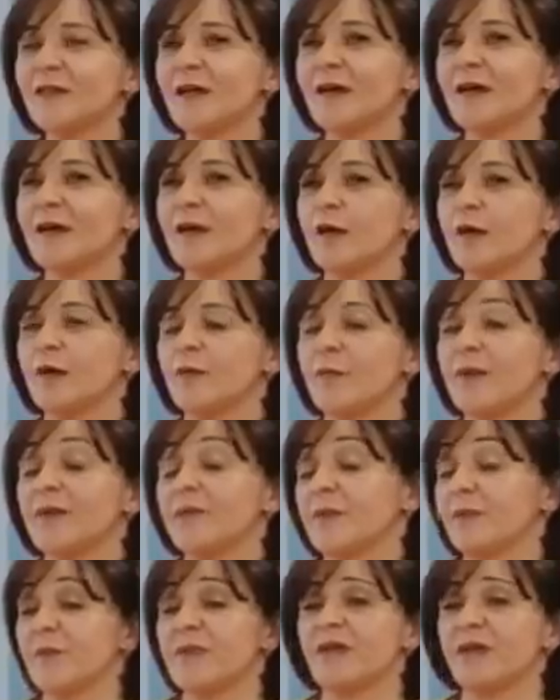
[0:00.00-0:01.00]
uh,
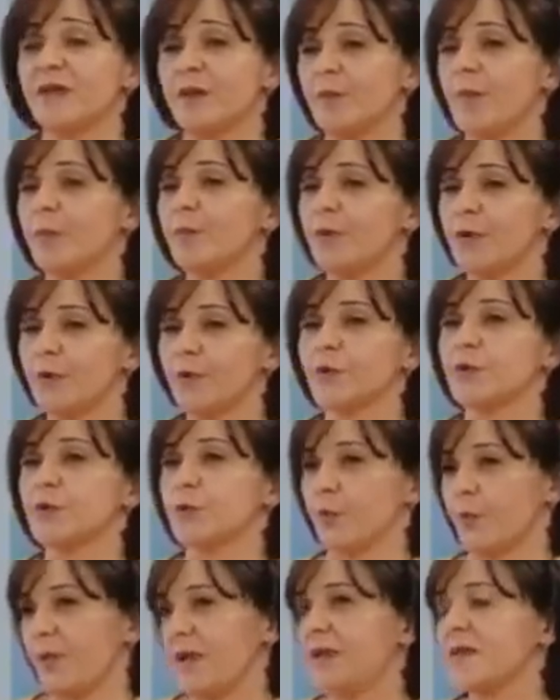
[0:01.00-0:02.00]
but, but I remember
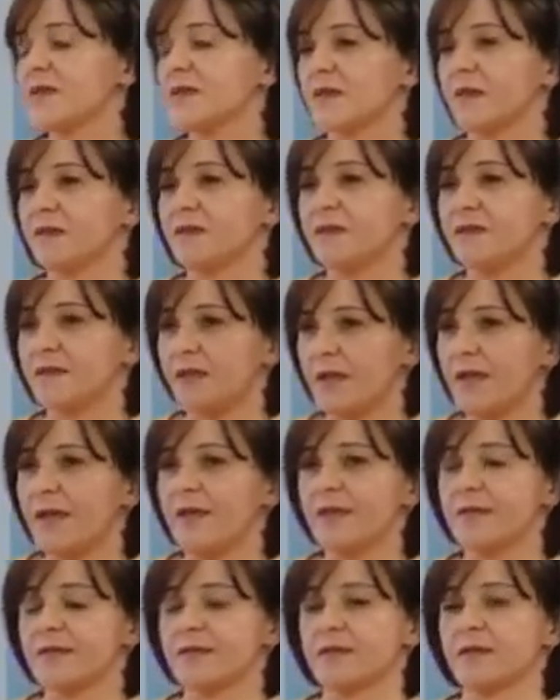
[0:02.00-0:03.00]
those weeks and
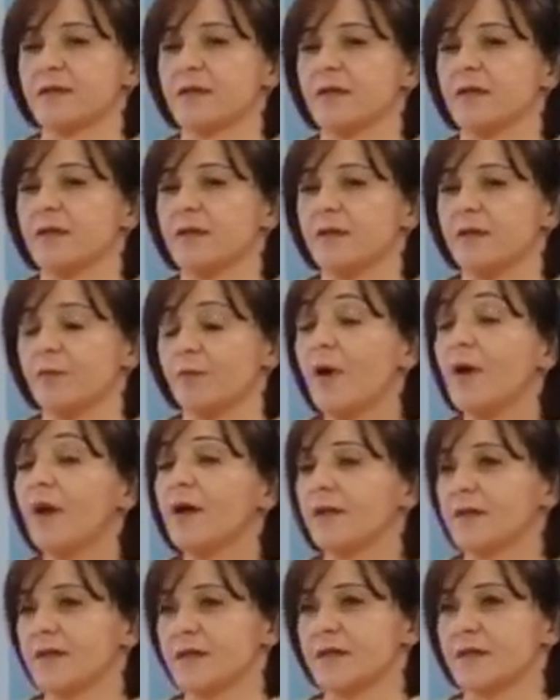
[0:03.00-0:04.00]
days uh, and
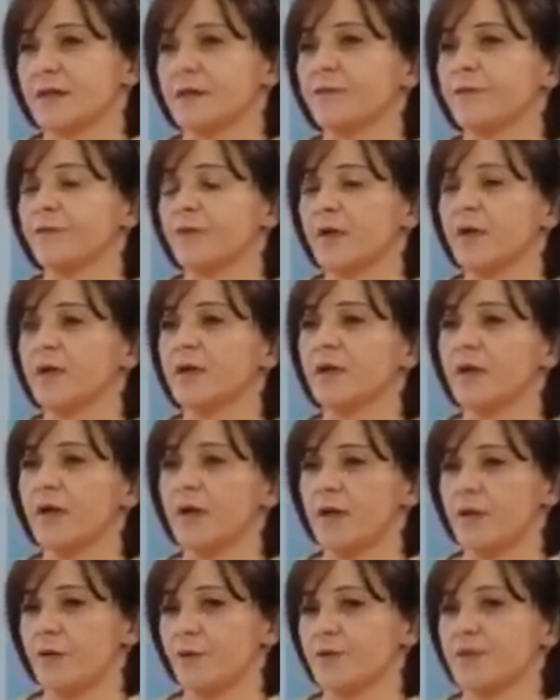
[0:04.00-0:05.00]
months of uh,
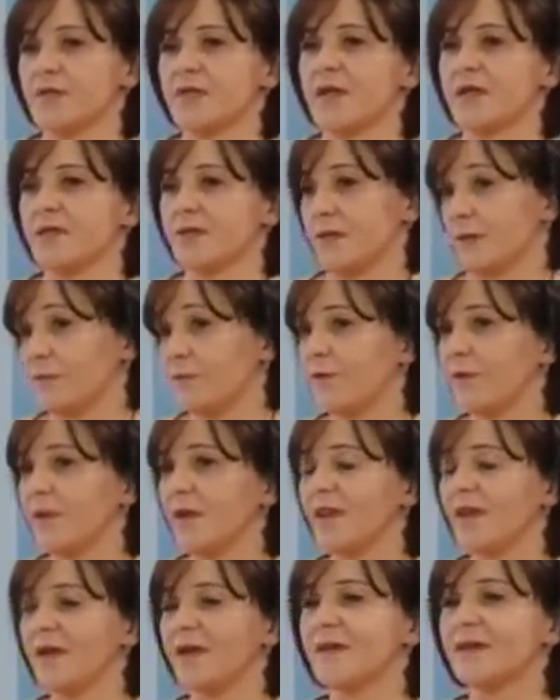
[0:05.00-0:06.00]
enthusiastic
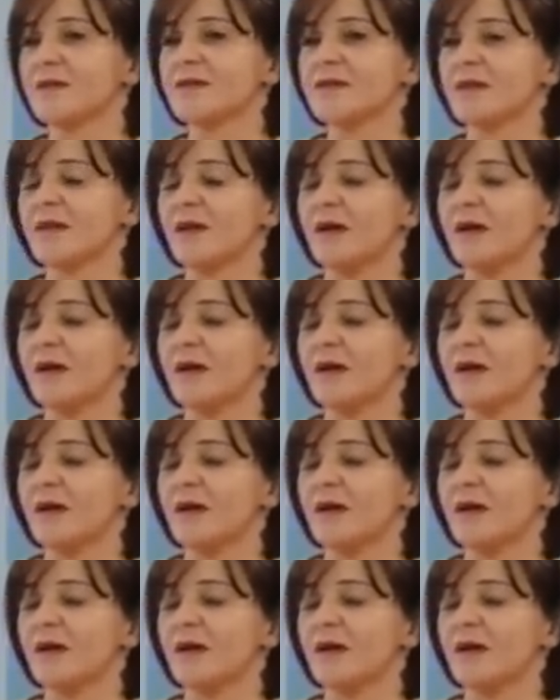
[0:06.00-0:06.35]
feelings.